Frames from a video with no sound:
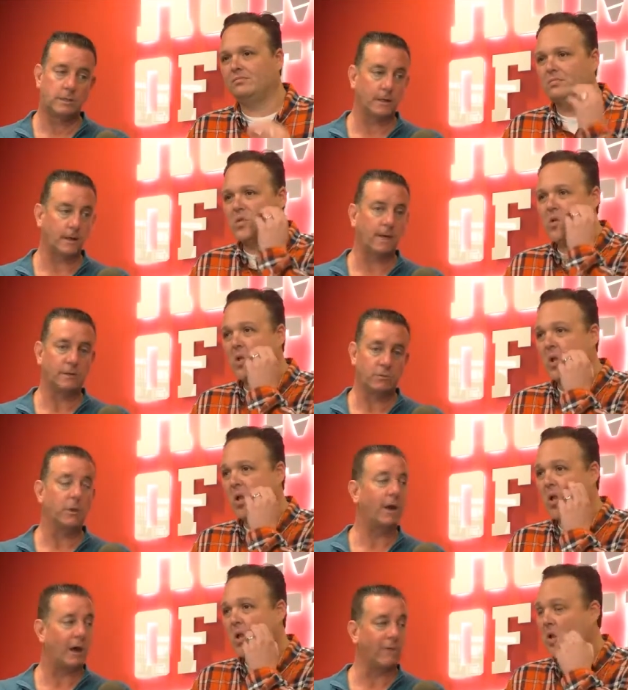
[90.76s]
Speaker 1: uh, it's
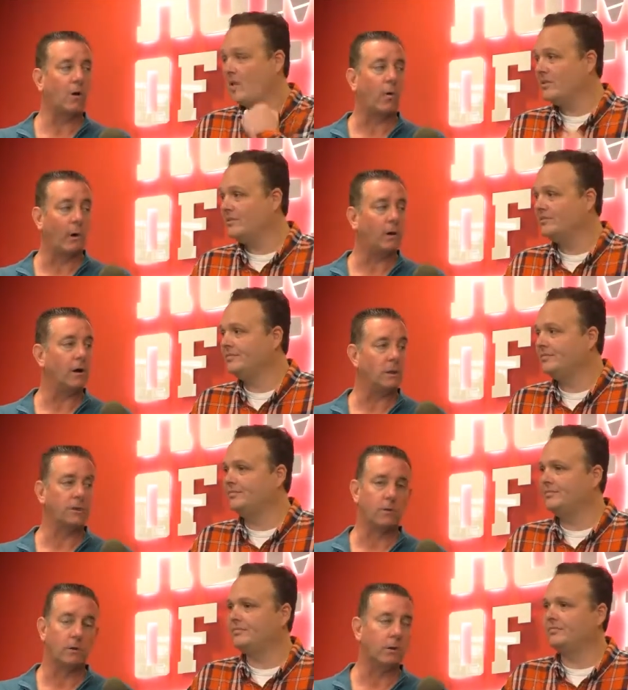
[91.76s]
really kind of a coin
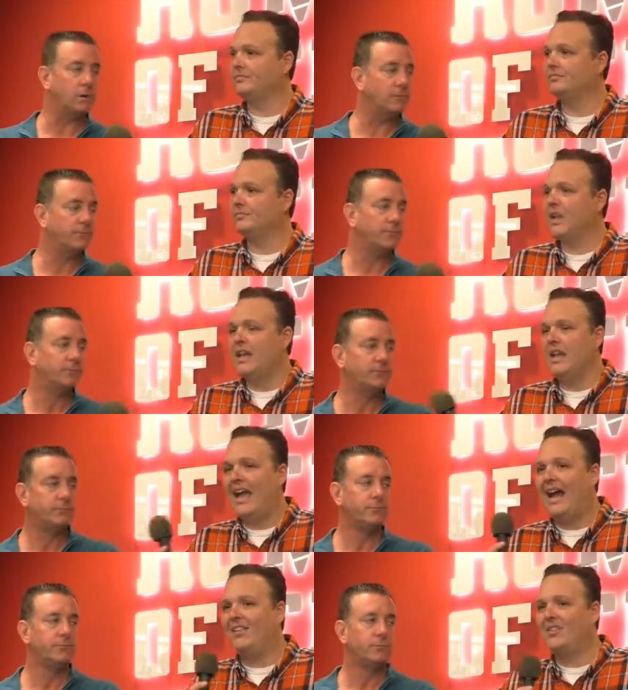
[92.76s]
toss. It really is.
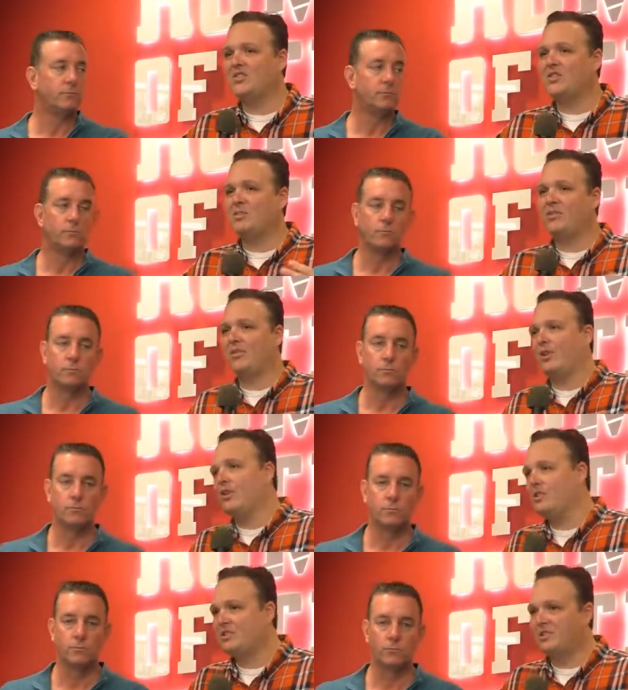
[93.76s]
Speaker 2: Yeah, I think this is big for the
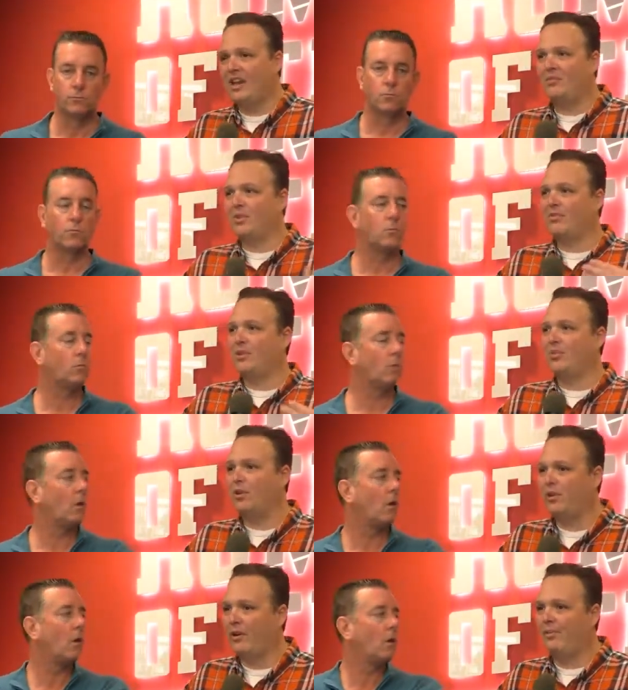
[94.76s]
coaching staff, big for the
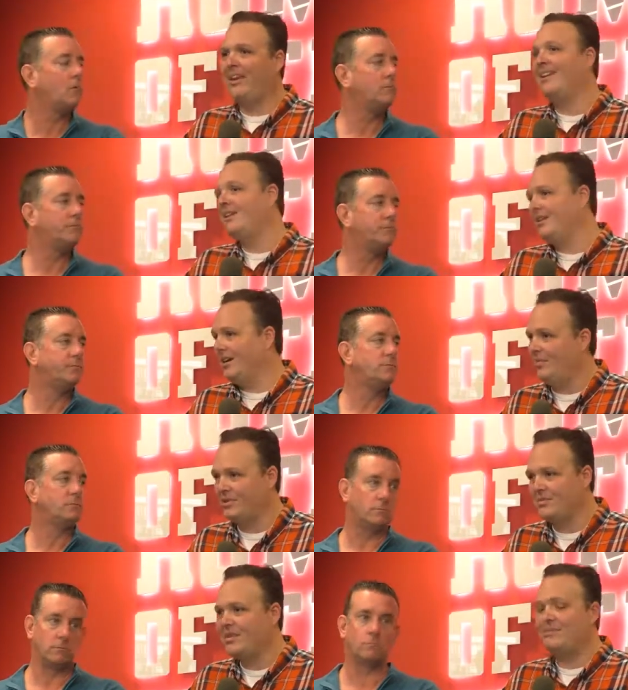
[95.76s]
program. They need a
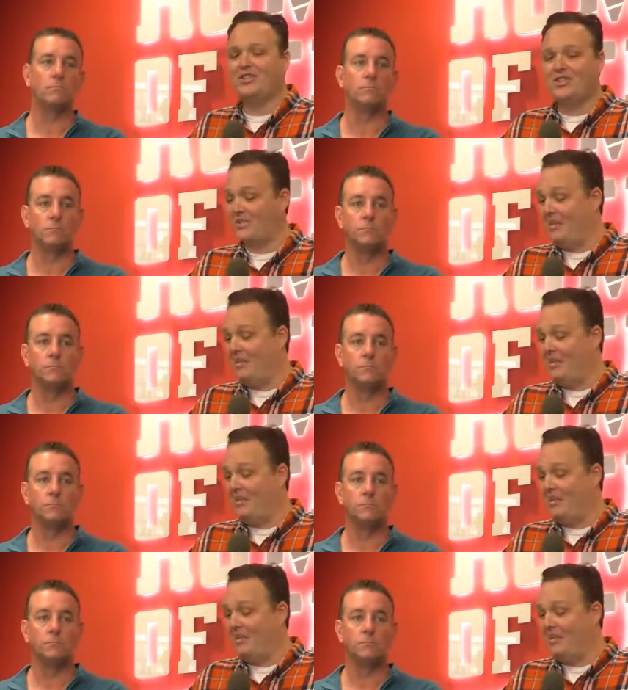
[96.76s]
W. Sometimes you just,